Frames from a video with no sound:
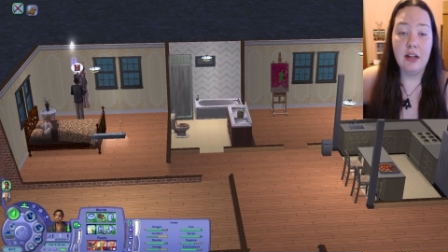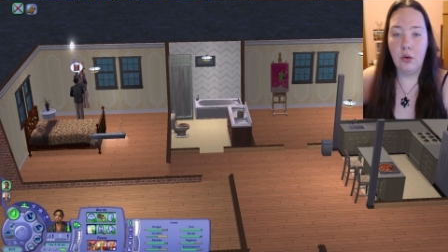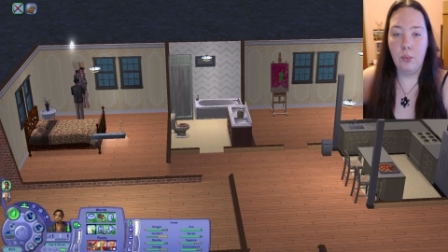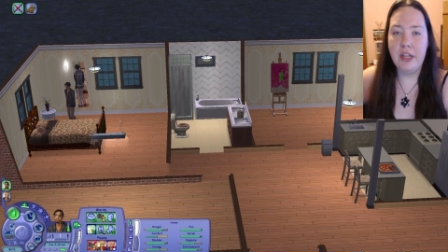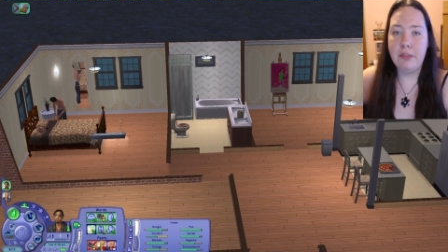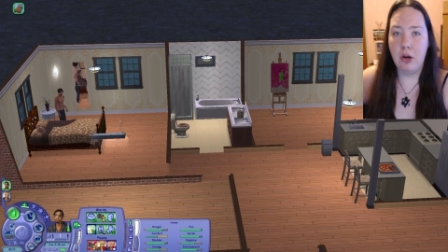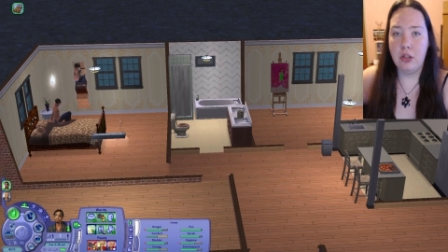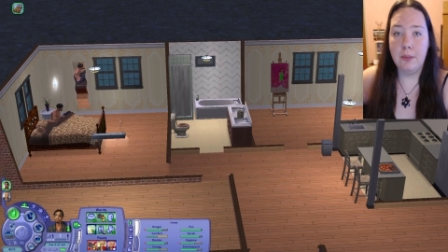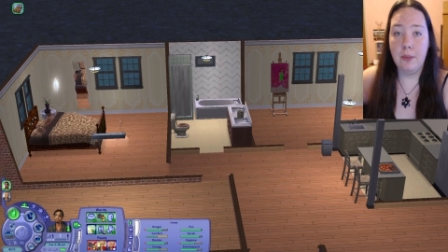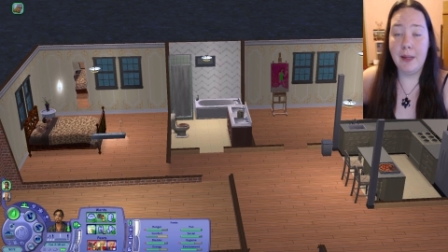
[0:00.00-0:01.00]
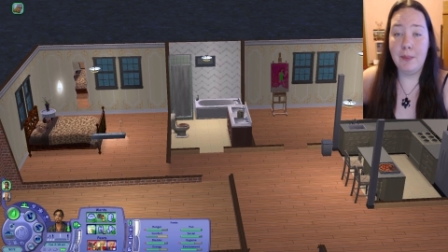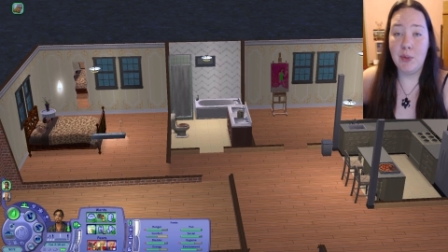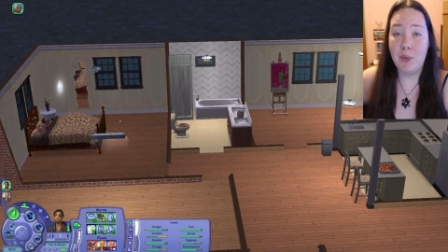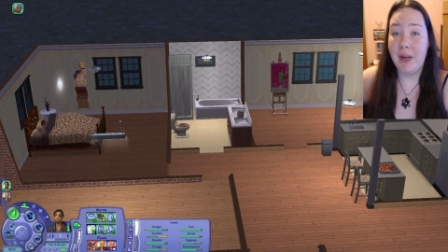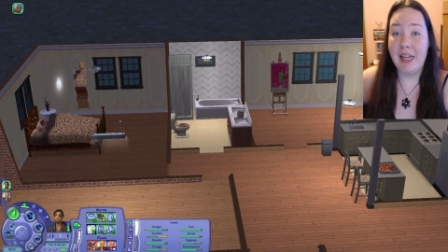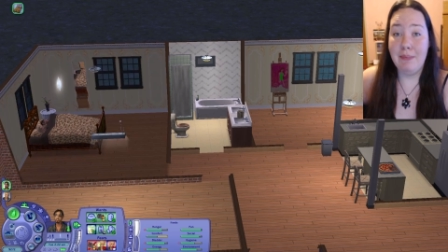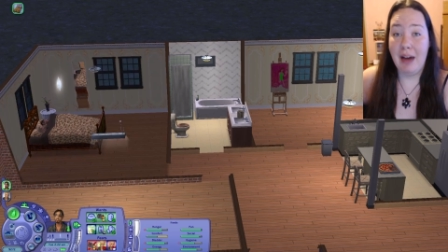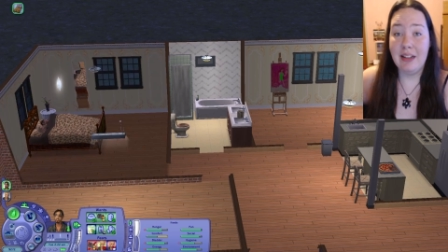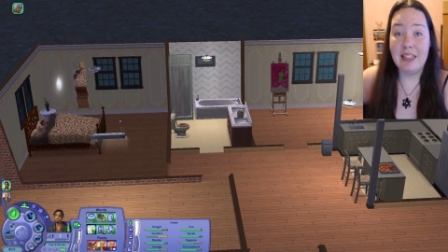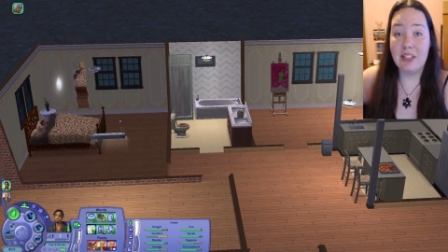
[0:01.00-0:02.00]
With multiple people talking
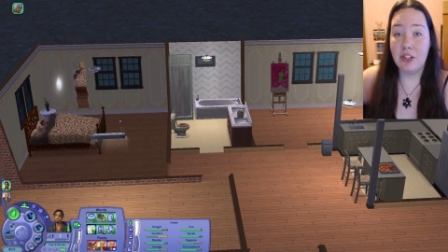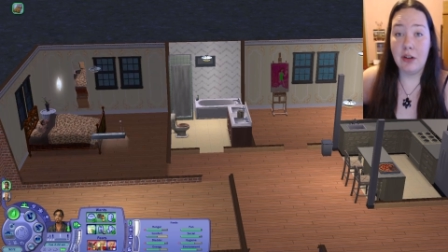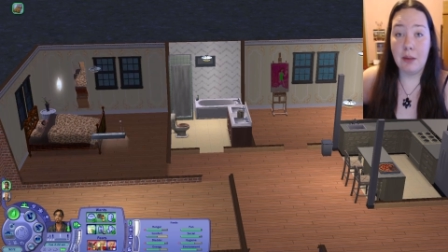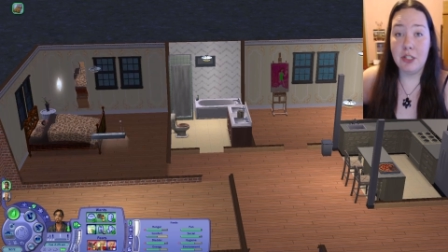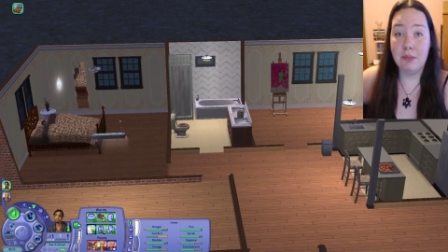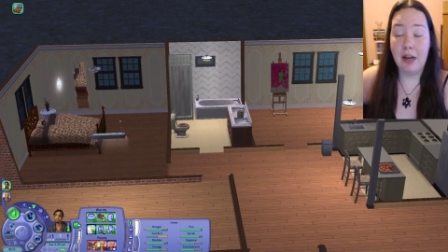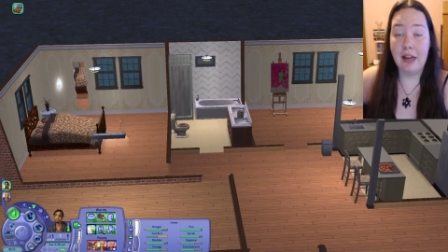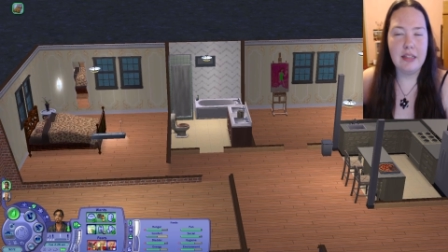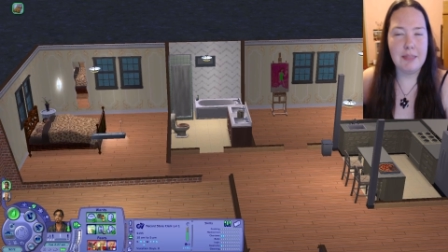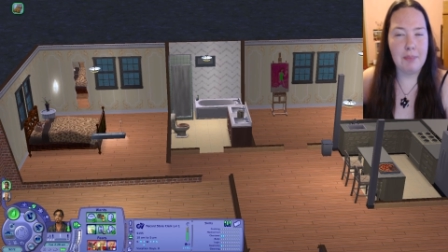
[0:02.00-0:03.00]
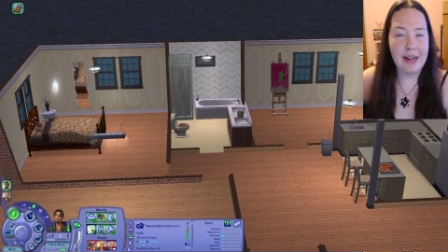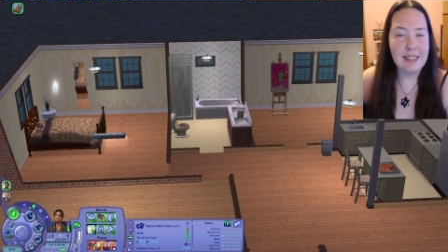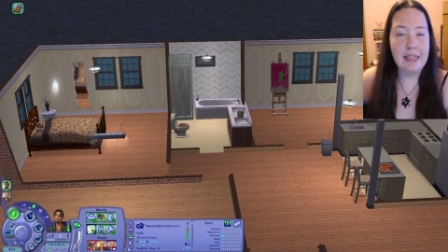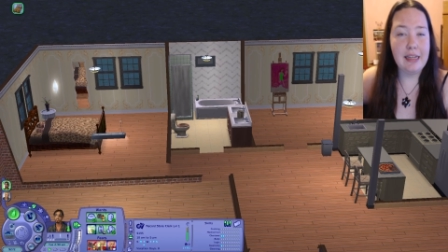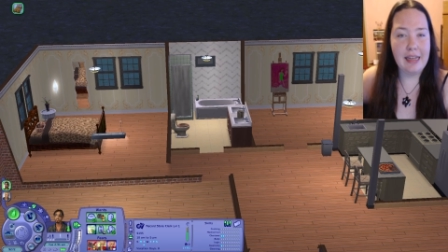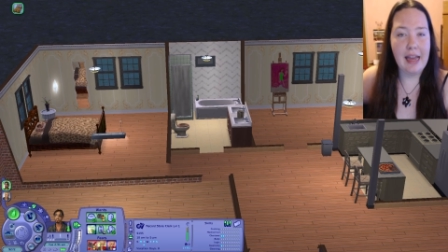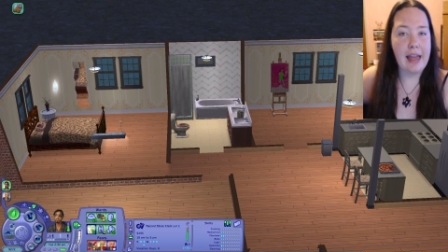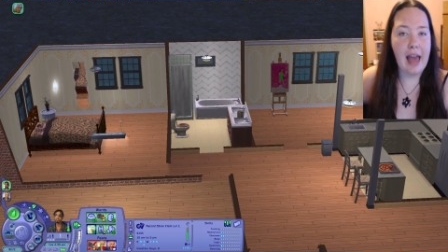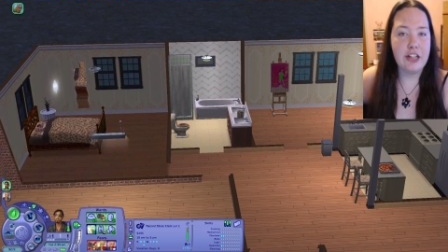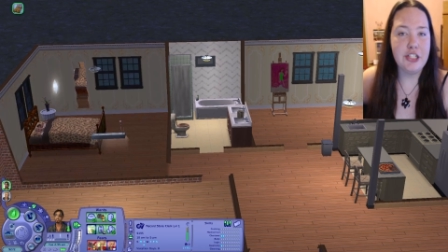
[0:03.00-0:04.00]
about this corruption bug, surprisingly, EA
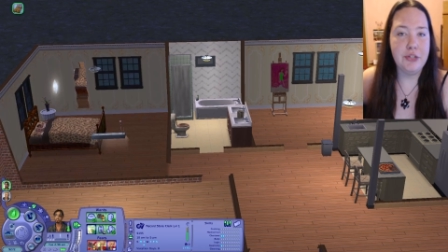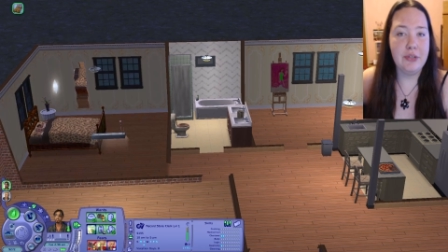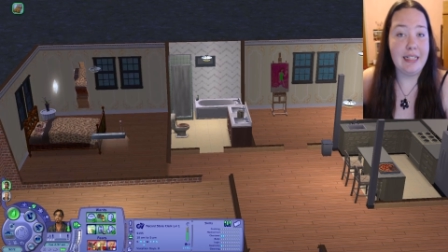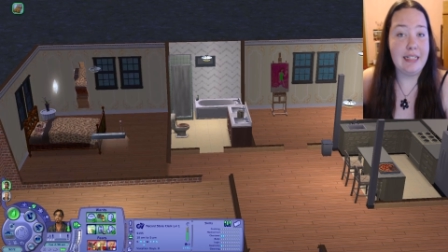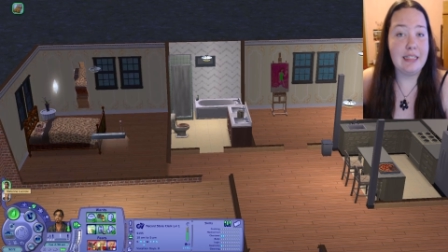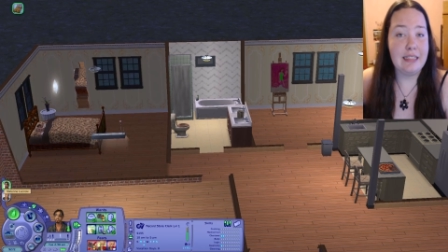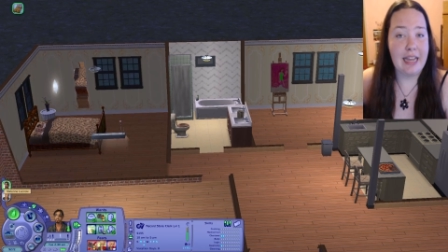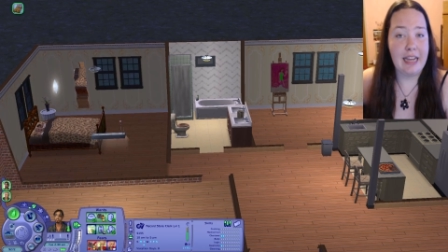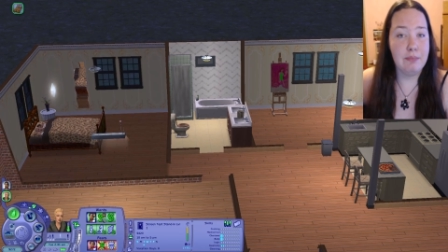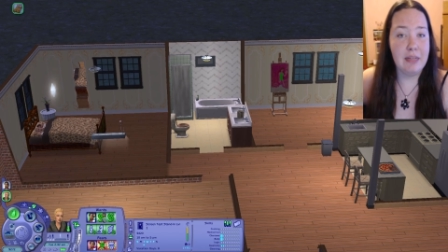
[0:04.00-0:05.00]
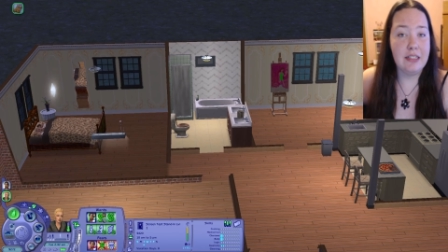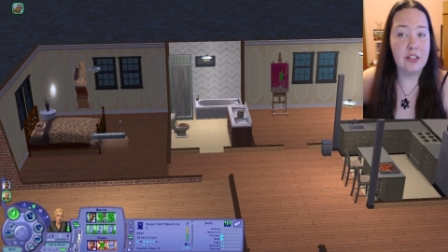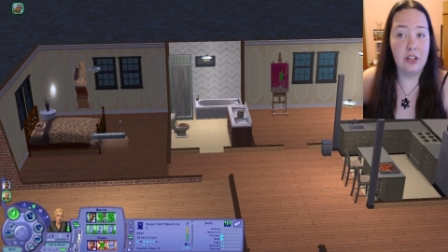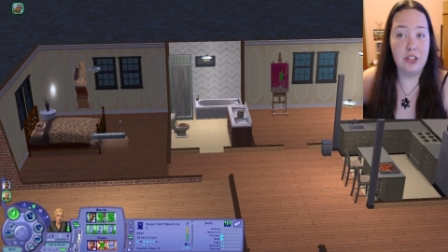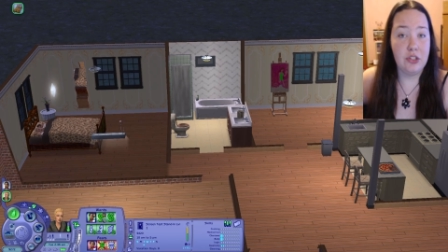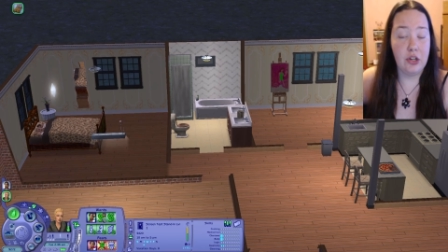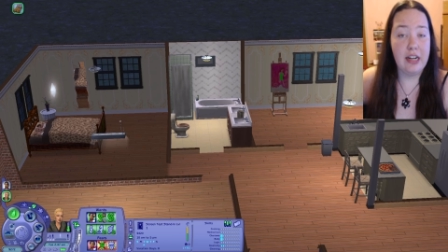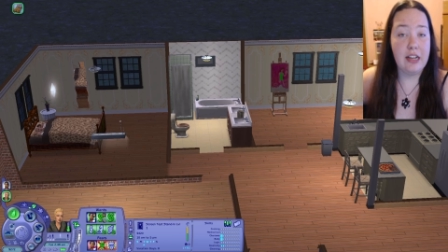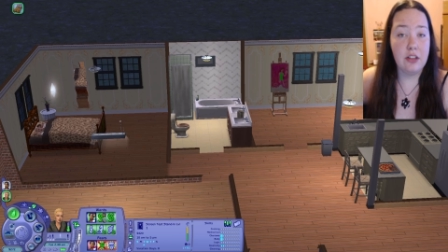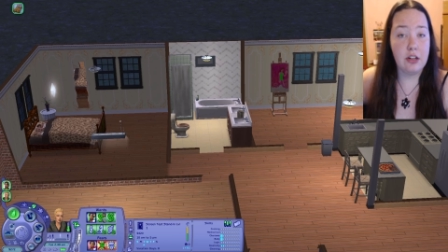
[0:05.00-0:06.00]
actually released a statement
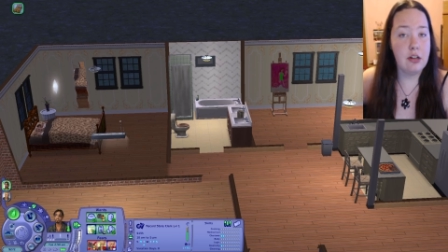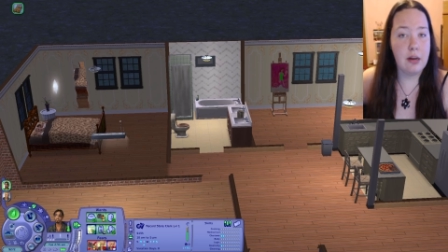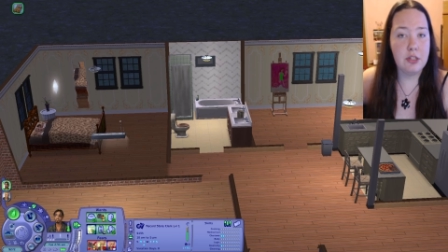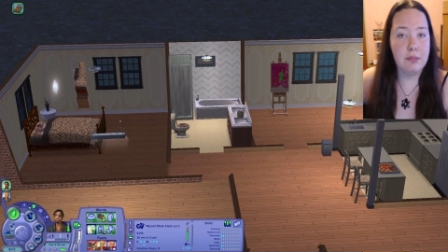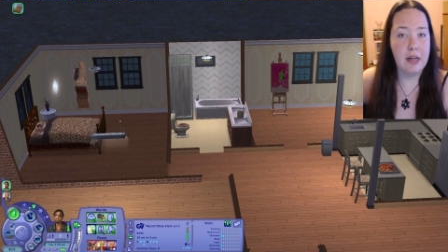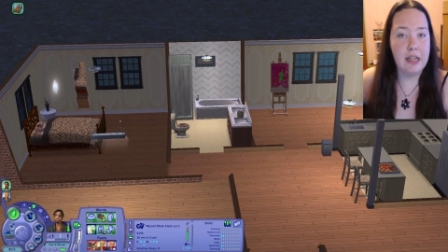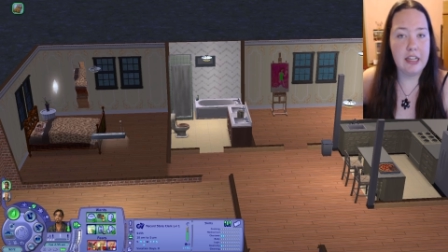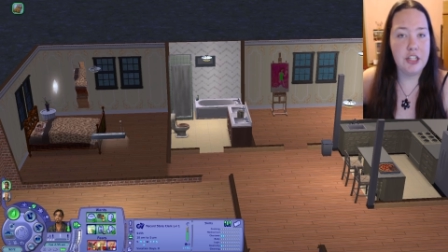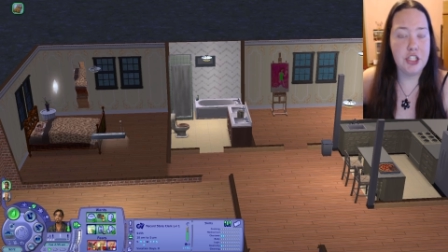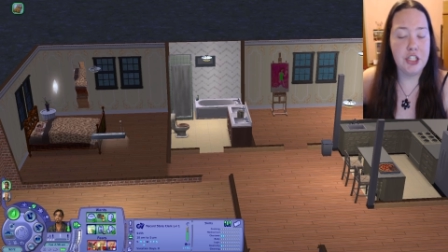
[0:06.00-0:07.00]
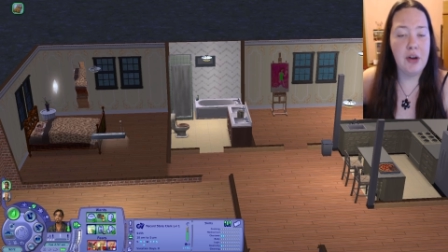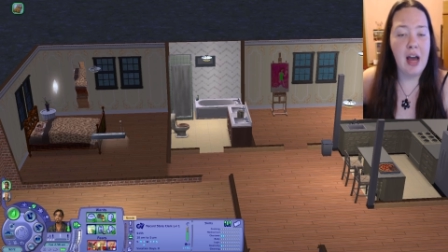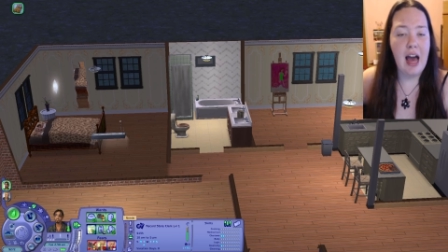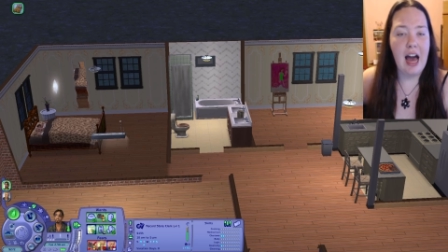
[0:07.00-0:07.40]
concerning the corruption bug issue.